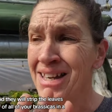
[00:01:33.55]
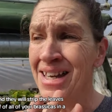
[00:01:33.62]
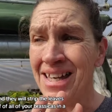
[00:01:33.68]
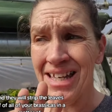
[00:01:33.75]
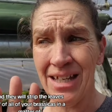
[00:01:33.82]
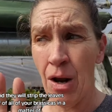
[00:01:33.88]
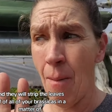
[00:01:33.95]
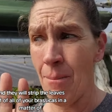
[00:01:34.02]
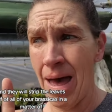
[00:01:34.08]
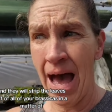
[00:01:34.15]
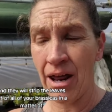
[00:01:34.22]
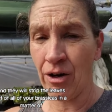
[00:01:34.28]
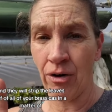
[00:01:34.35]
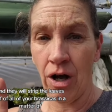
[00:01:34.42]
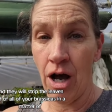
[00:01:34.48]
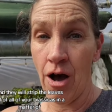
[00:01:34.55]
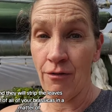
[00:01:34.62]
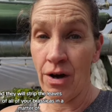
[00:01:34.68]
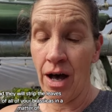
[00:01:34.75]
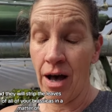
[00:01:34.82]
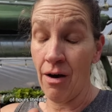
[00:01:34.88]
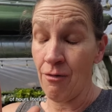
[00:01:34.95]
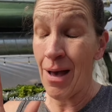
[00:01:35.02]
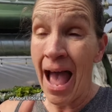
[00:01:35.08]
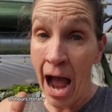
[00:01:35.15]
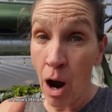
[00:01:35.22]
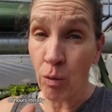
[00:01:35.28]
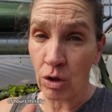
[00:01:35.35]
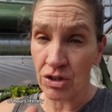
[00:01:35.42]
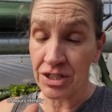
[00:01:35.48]
in a matter of
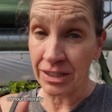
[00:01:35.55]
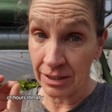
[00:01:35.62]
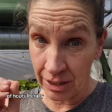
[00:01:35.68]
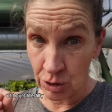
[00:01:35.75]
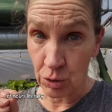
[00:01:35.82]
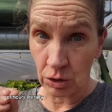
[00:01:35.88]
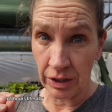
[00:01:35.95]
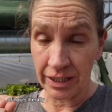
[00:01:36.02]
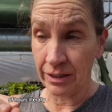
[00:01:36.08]
hours, literally.